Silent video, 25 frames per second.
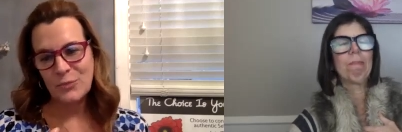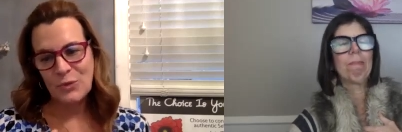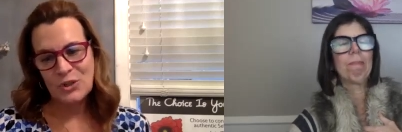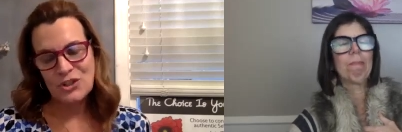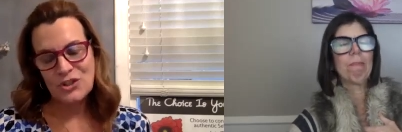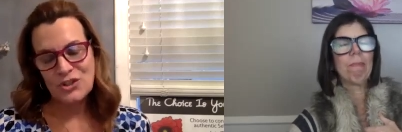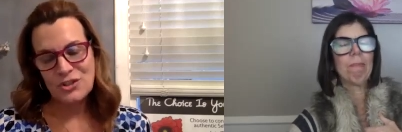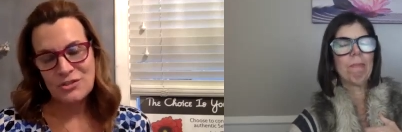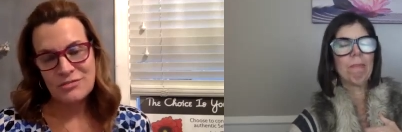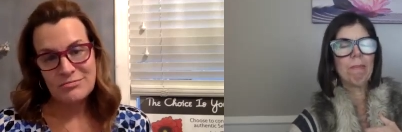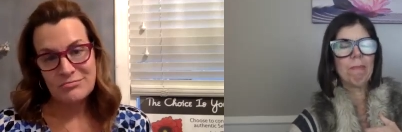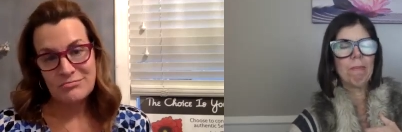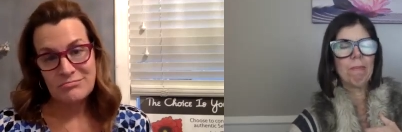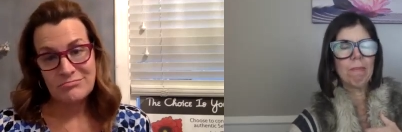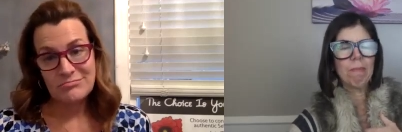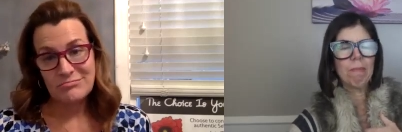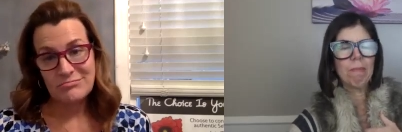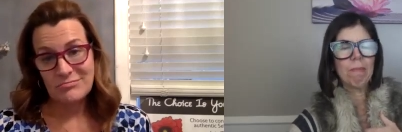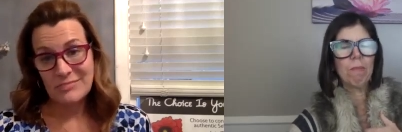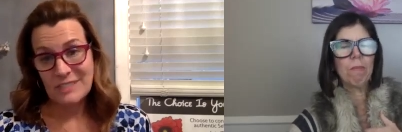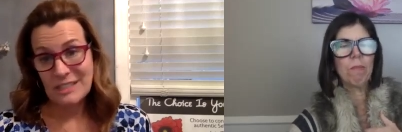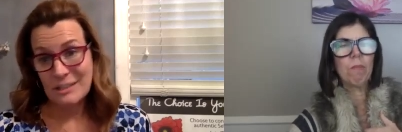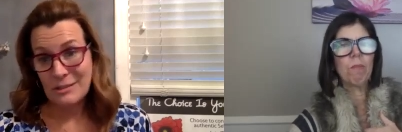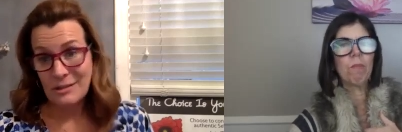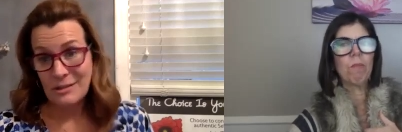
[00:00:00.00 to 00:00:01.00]
Speaker 1: which
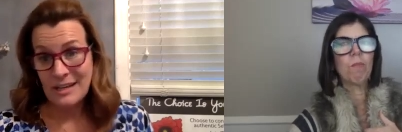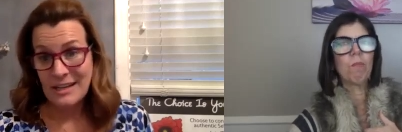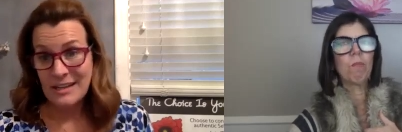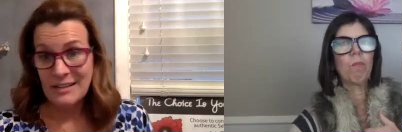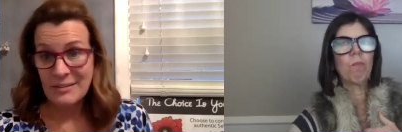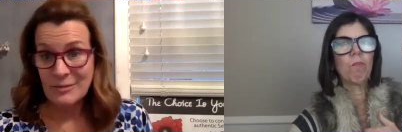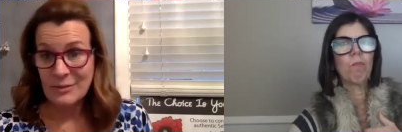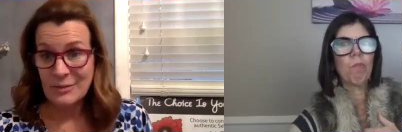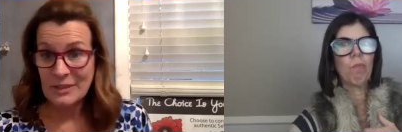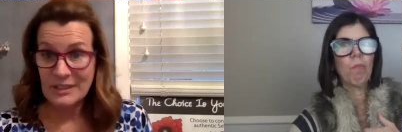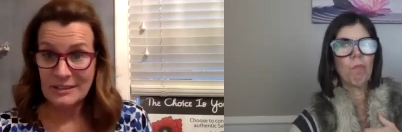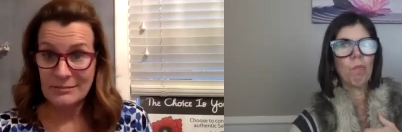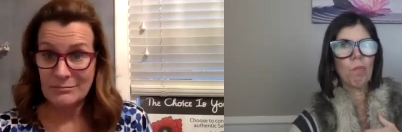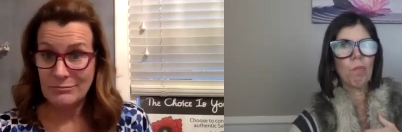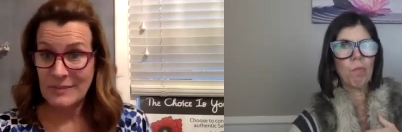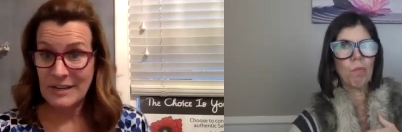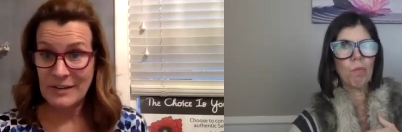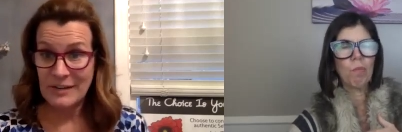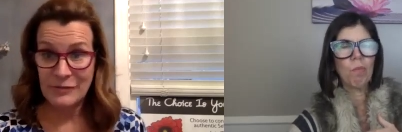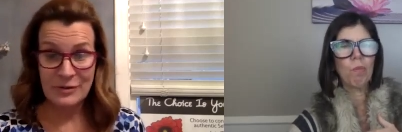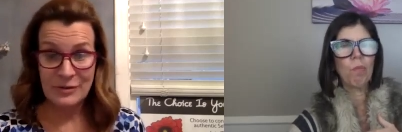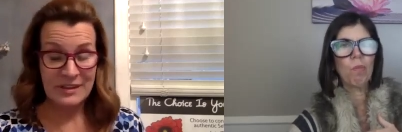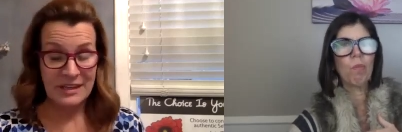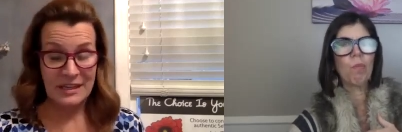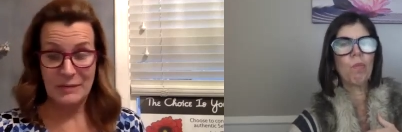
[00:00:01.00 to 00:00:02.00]
you know i didn't really
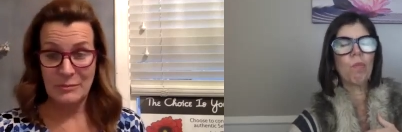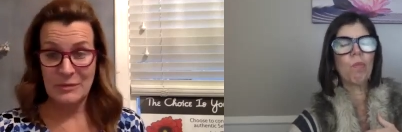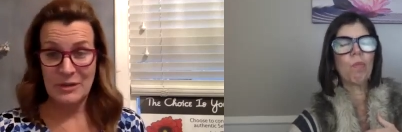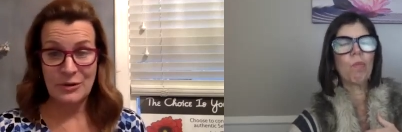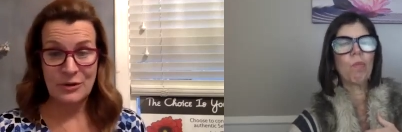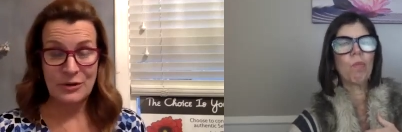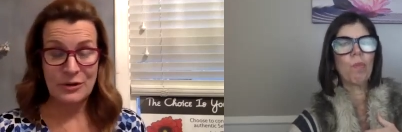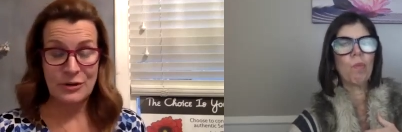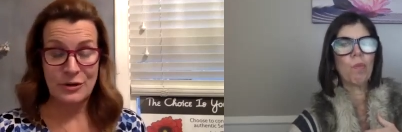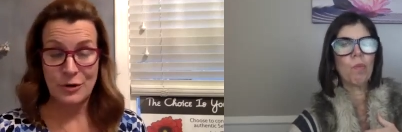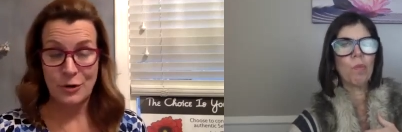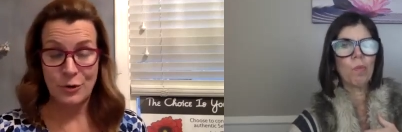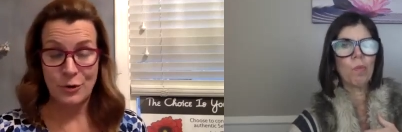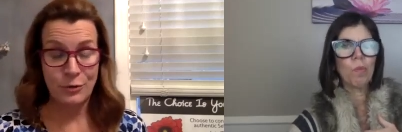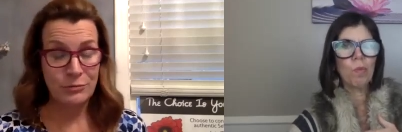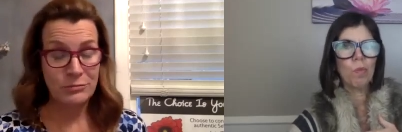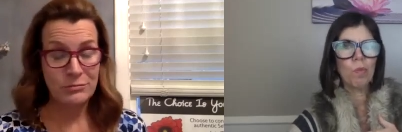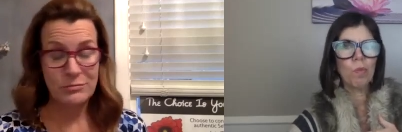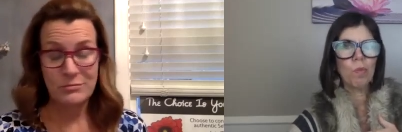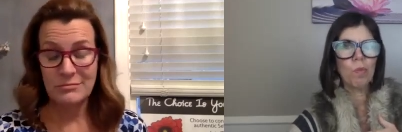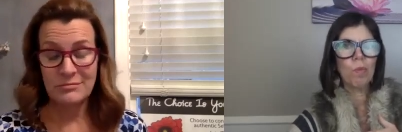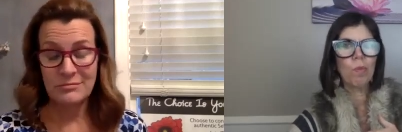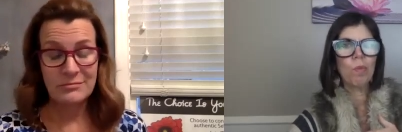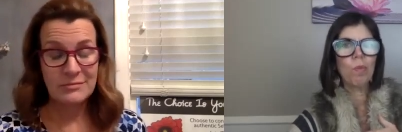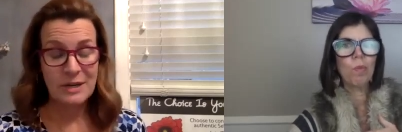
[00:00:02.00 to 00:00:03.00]
ever think about or know
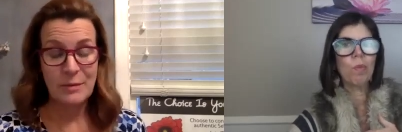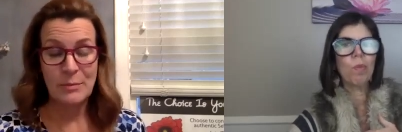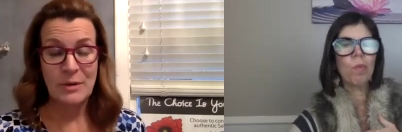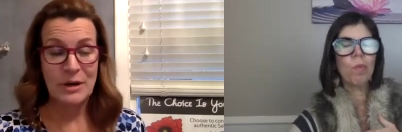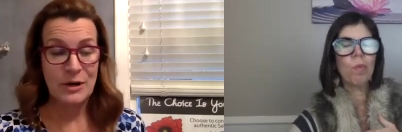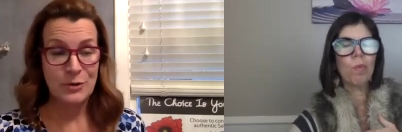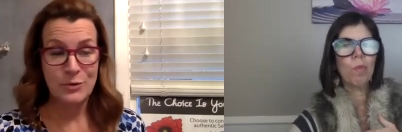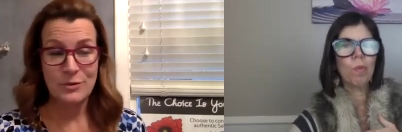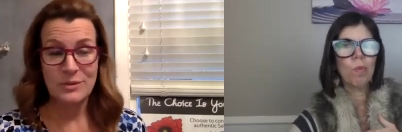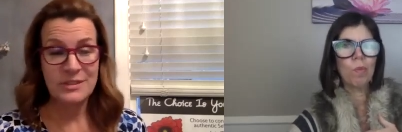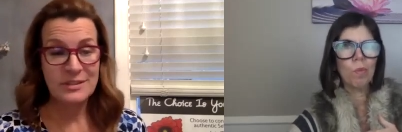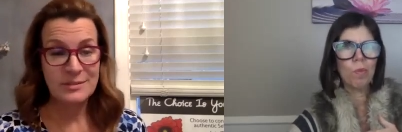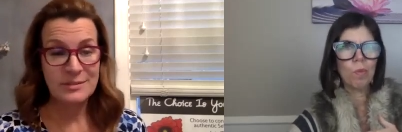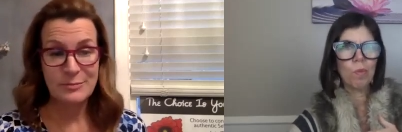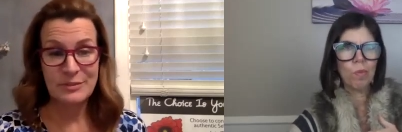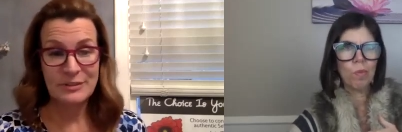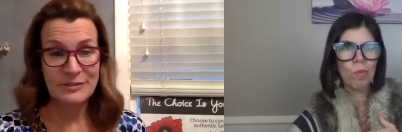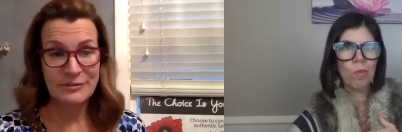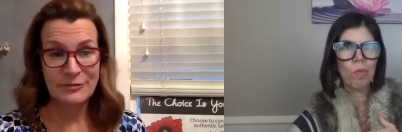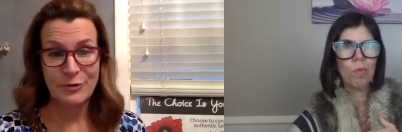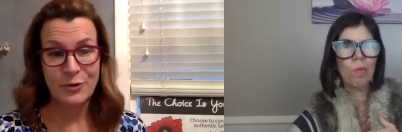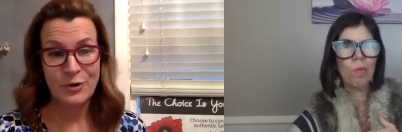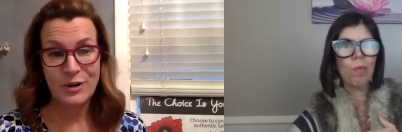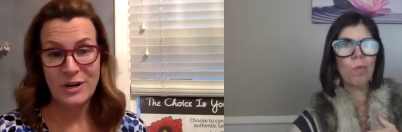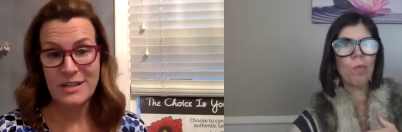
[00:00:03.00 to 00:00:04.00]
about
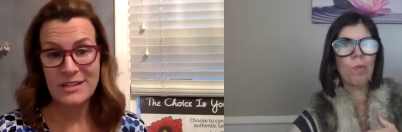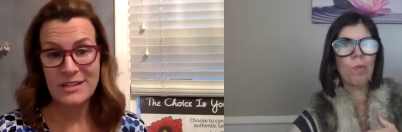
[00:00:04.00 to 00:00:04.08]
before